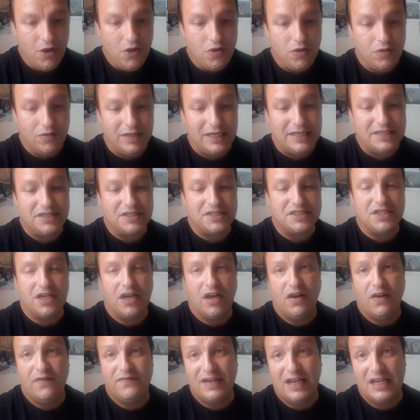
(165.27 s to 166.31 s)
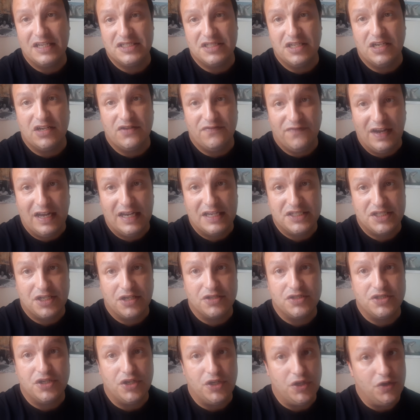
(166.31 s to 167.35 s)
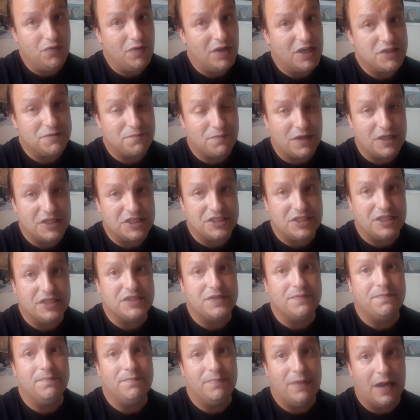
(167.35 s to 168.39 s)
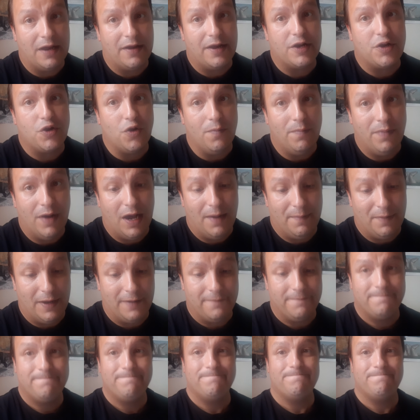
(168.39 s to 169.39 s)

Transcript: who later served as an advisor to US President Barack Obama.